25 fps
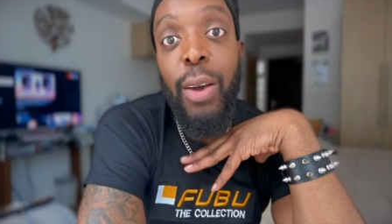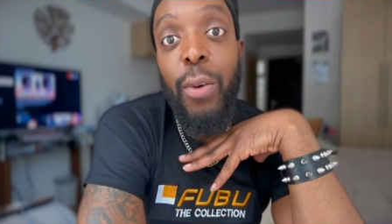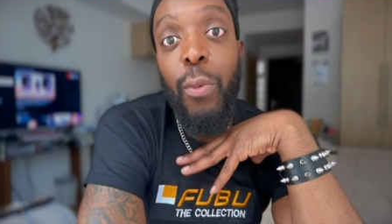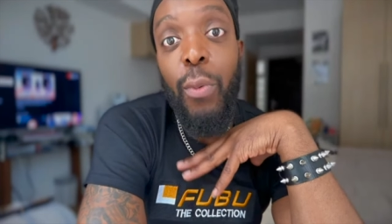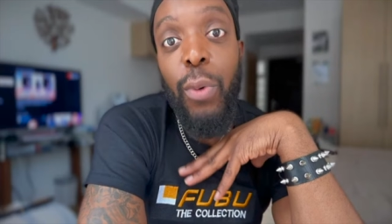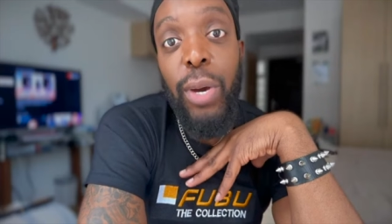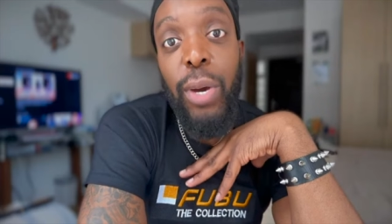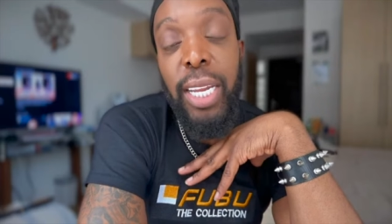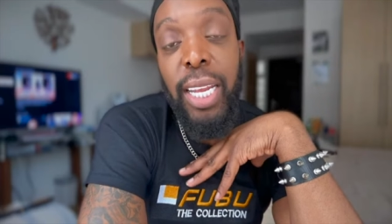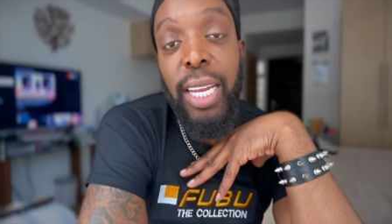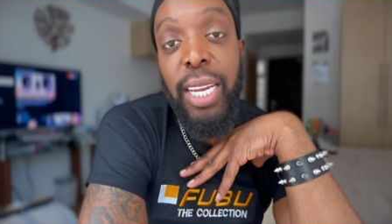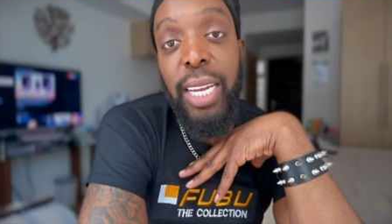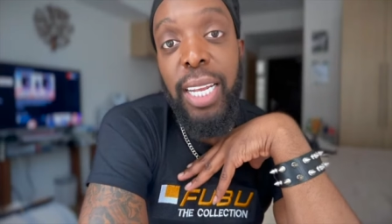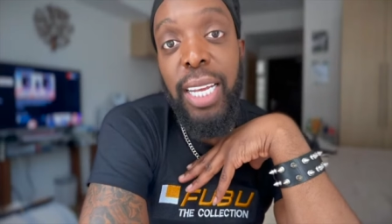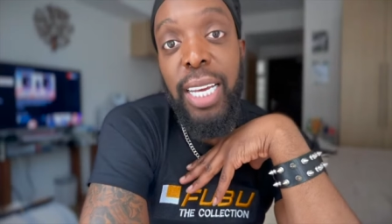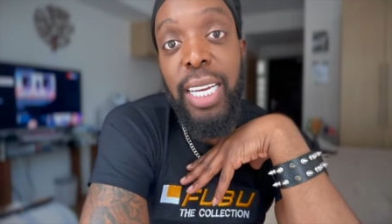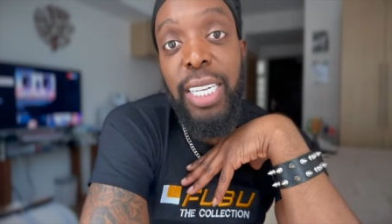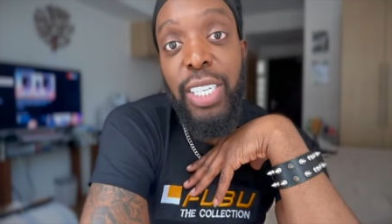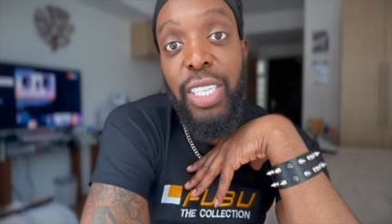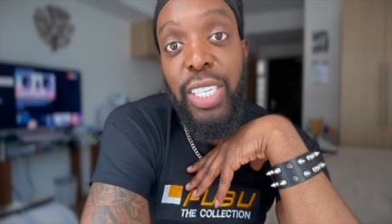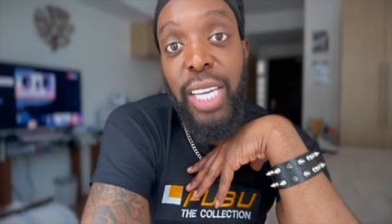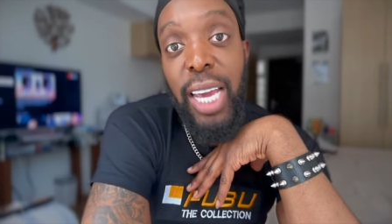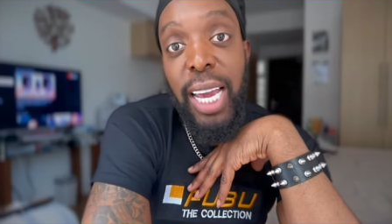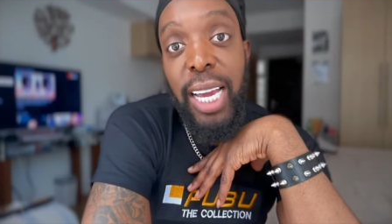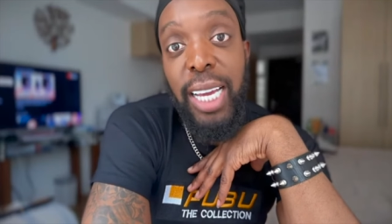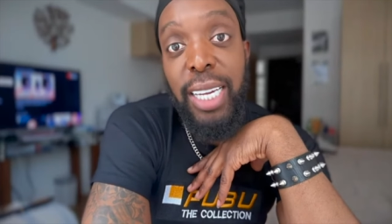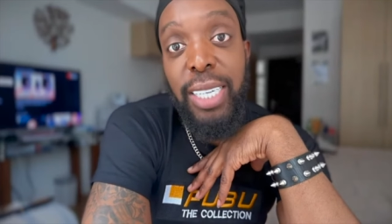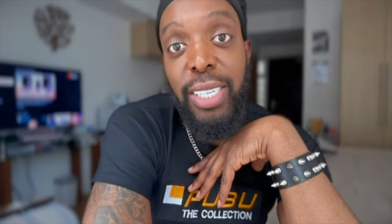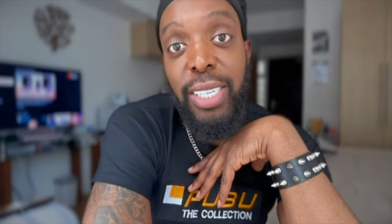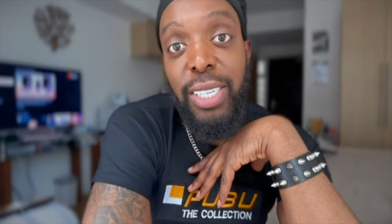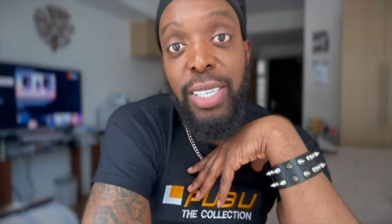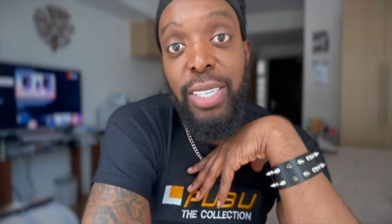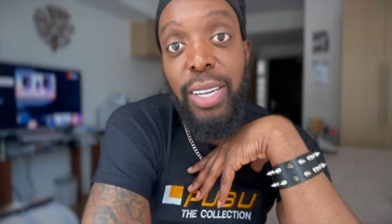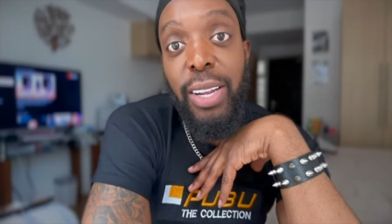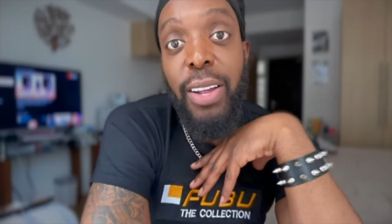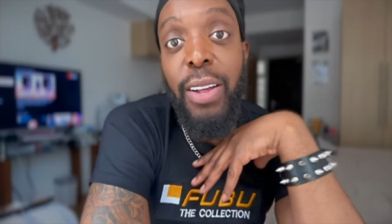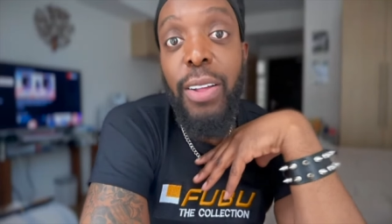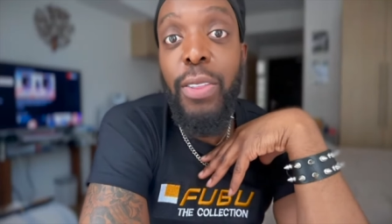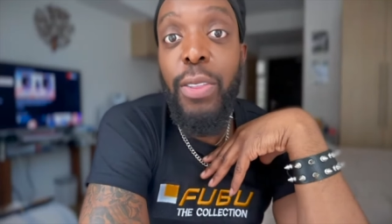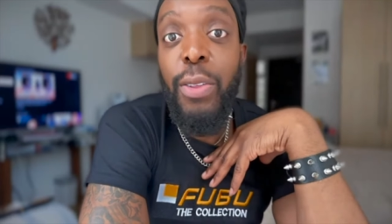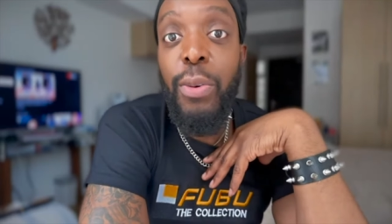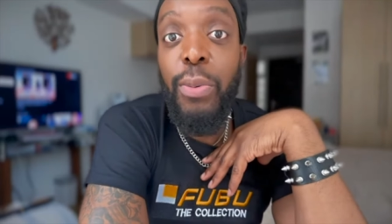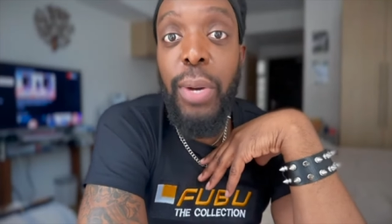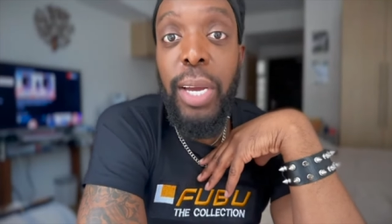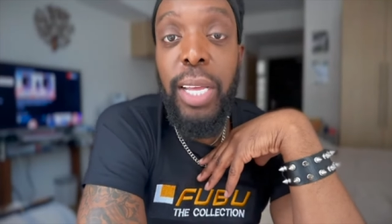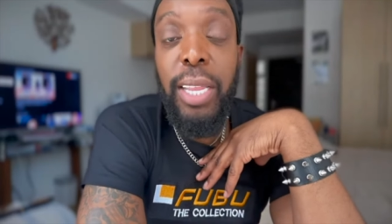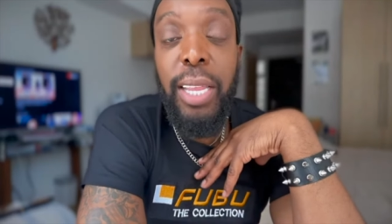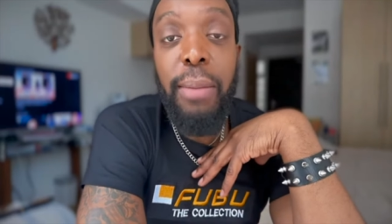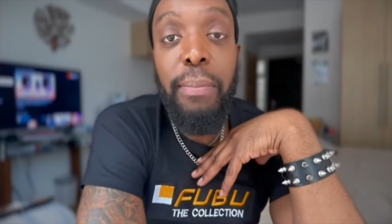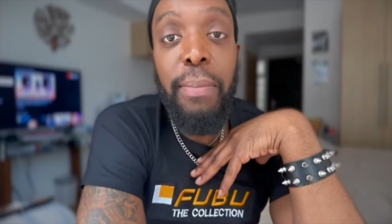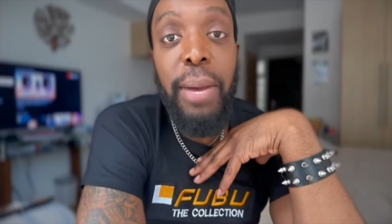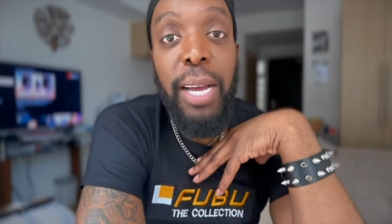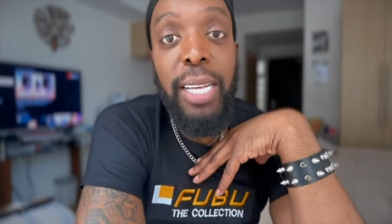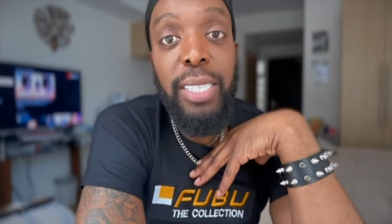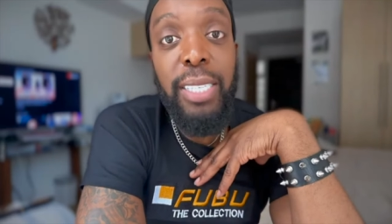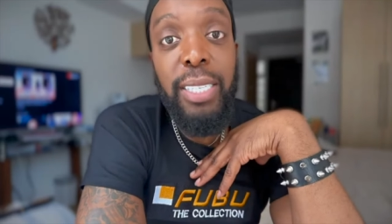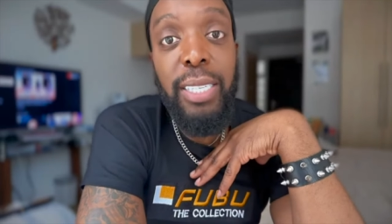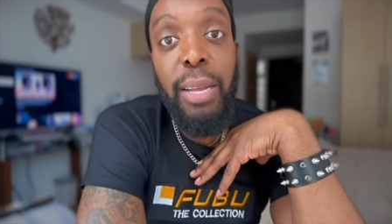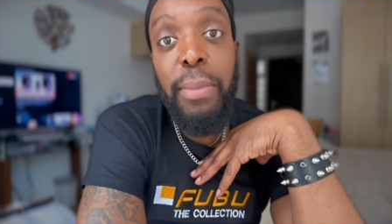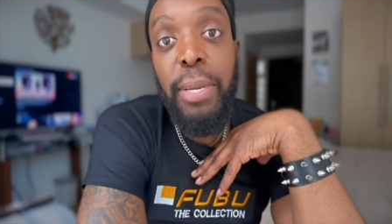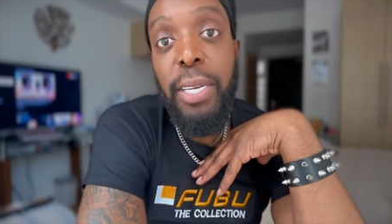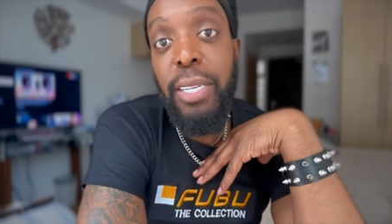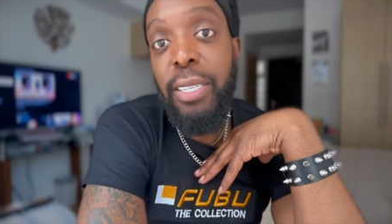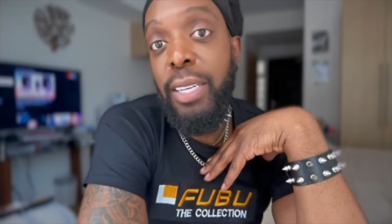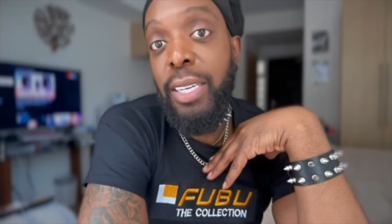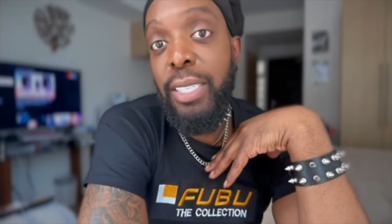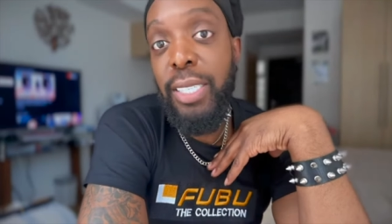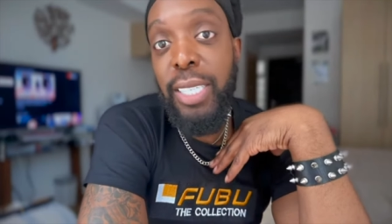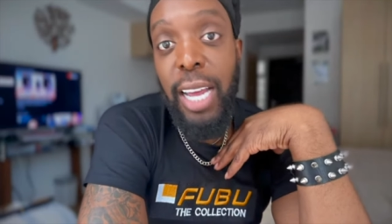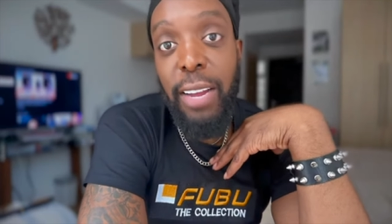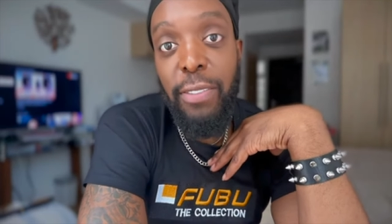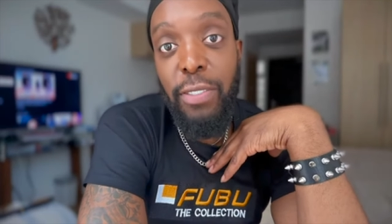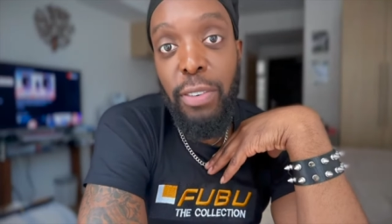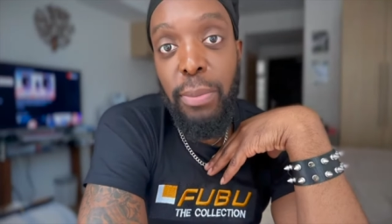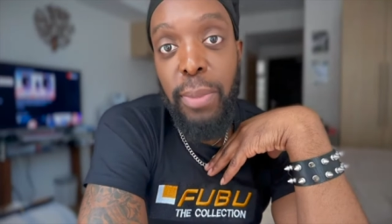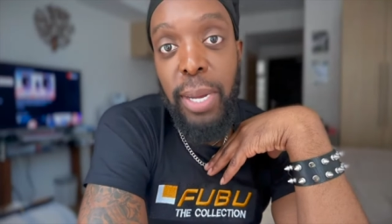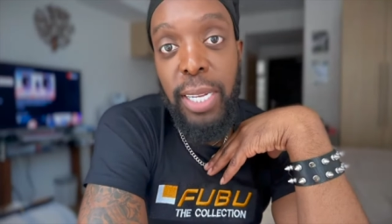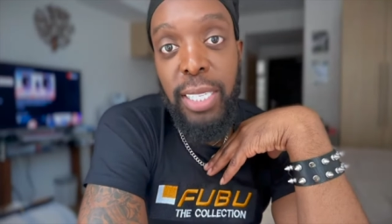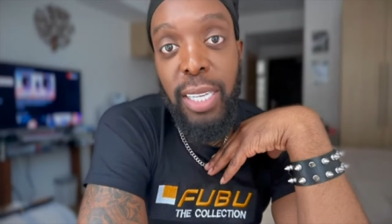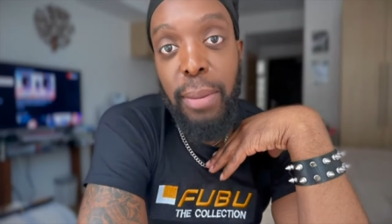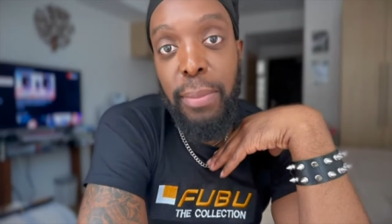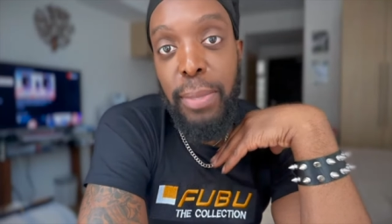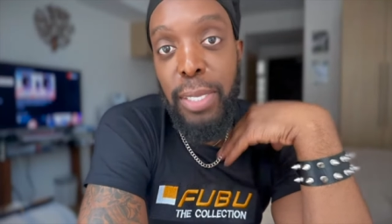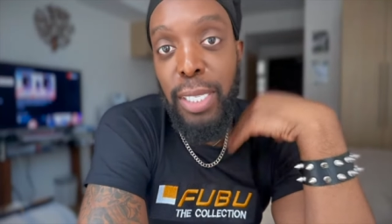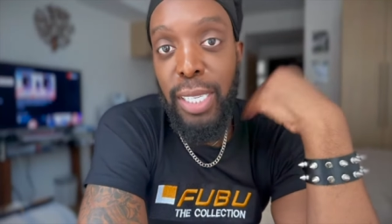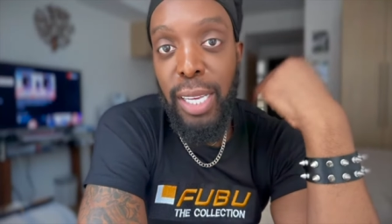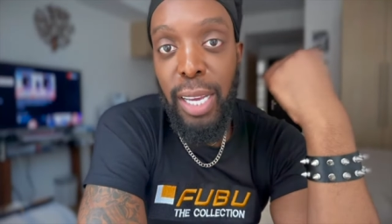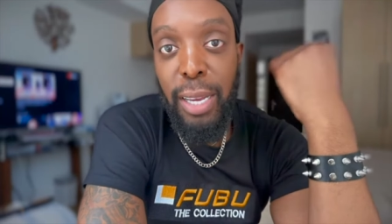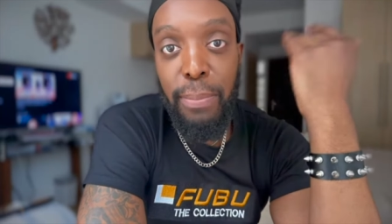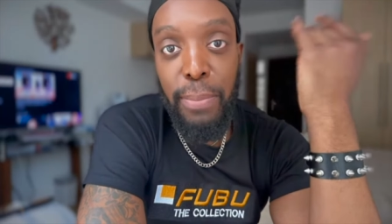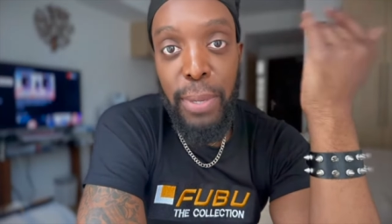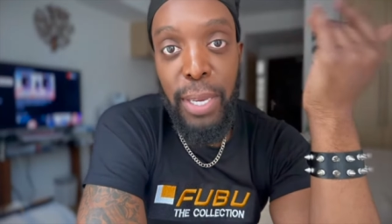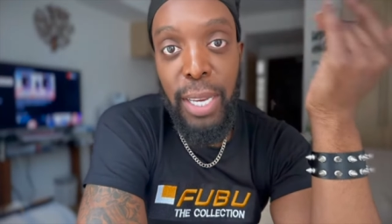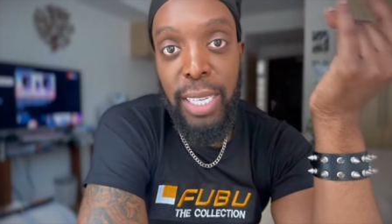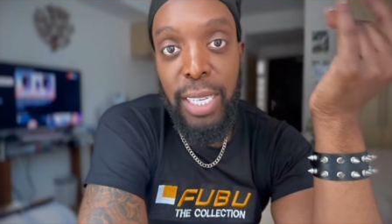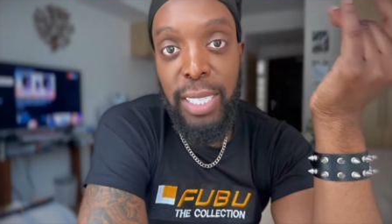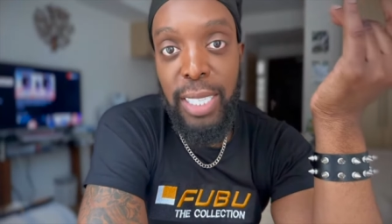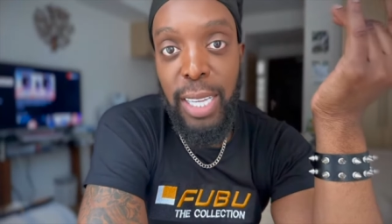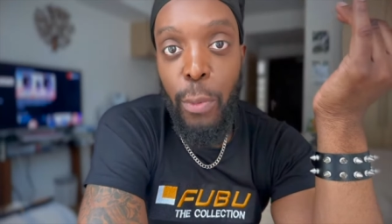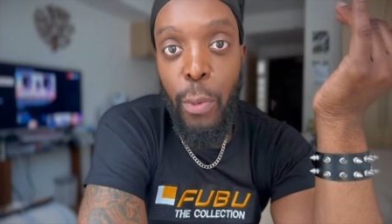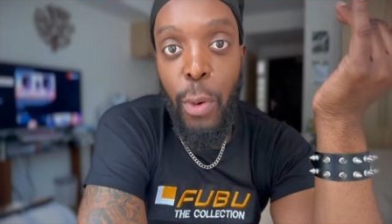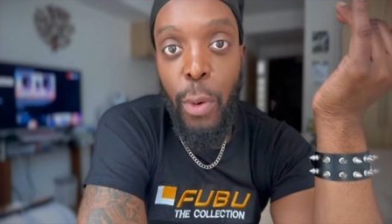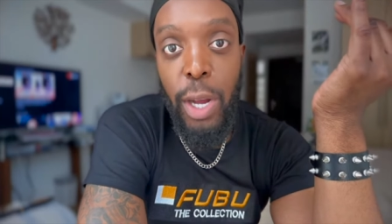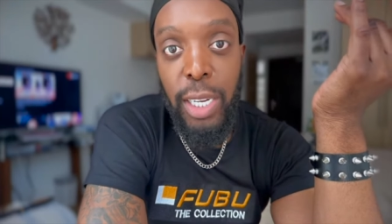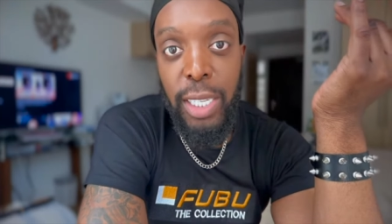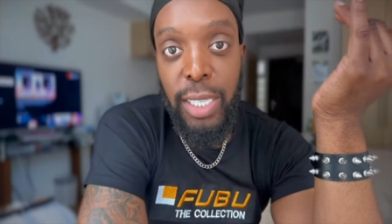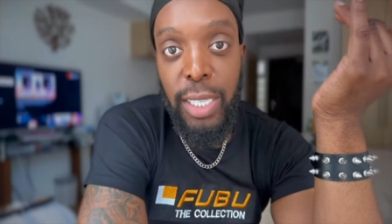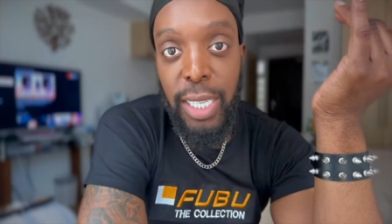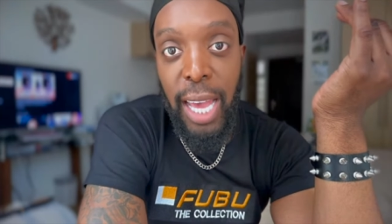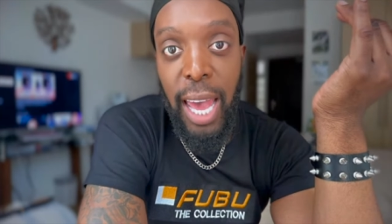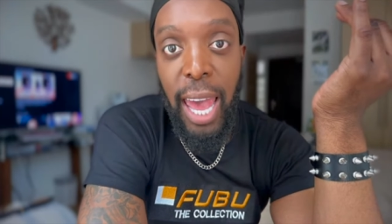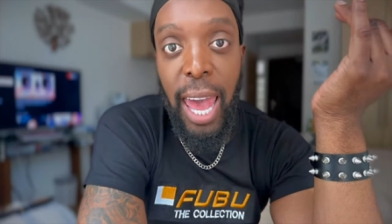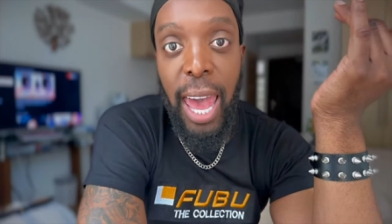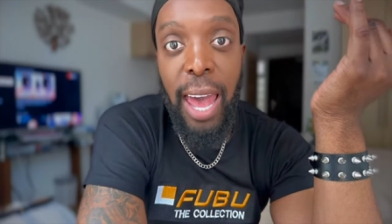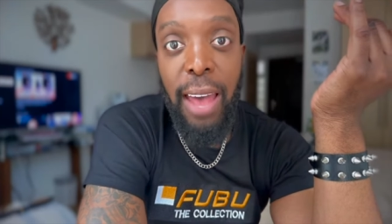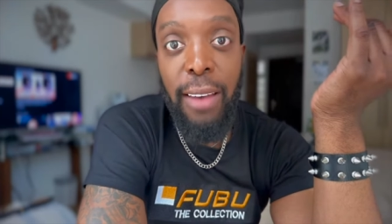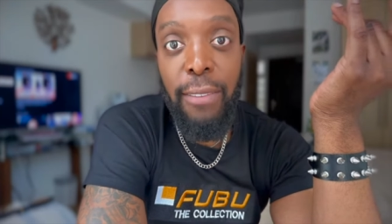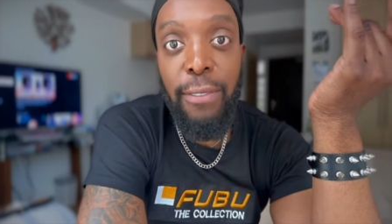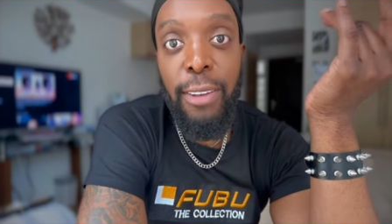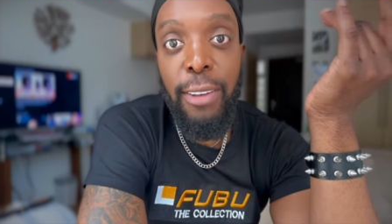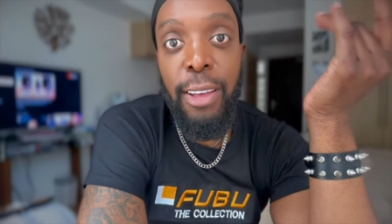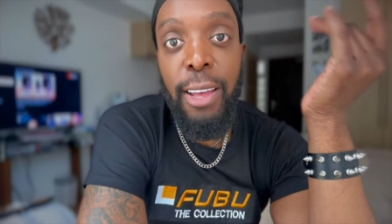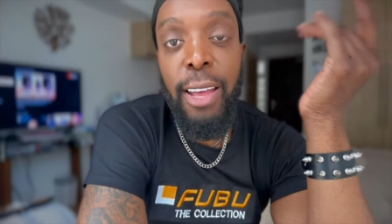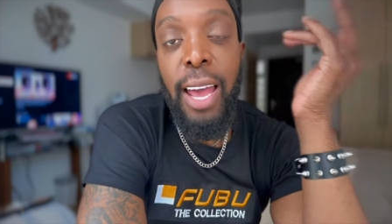went in and he changed the way that my stomach looked after my tummy tuck because I wanted to have